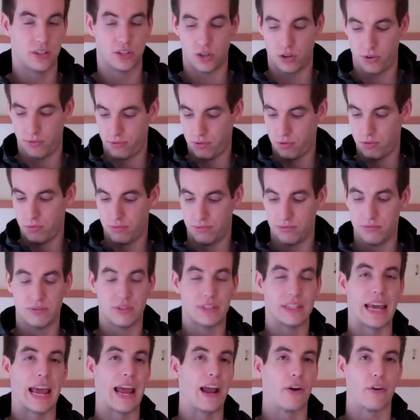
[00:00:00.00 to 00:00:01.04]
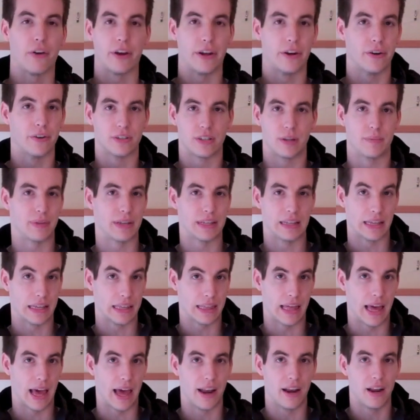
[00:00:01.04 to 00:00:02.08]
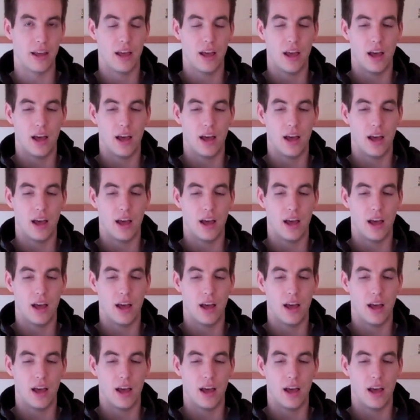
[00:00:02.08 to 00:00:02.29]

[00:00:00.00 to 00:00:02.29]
So if you tear it or something like that.